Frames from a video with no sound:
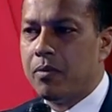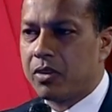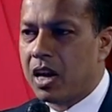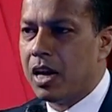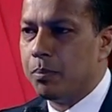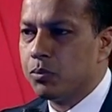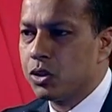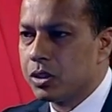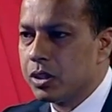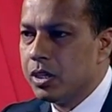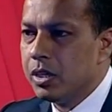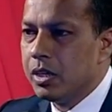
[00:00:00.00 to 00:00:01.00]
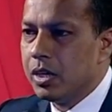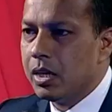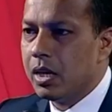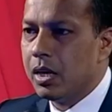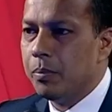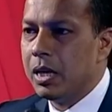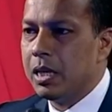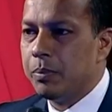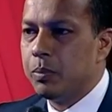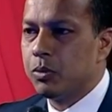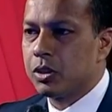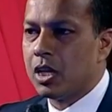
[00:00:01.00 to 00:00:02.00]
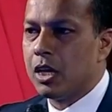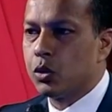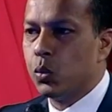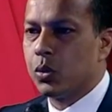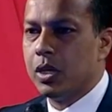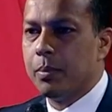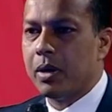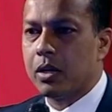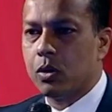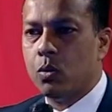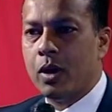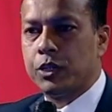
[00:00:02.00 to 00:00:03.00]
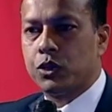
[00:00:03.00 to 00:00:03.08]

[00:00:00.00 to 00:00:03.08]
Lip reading: month comes, many people start talking about OI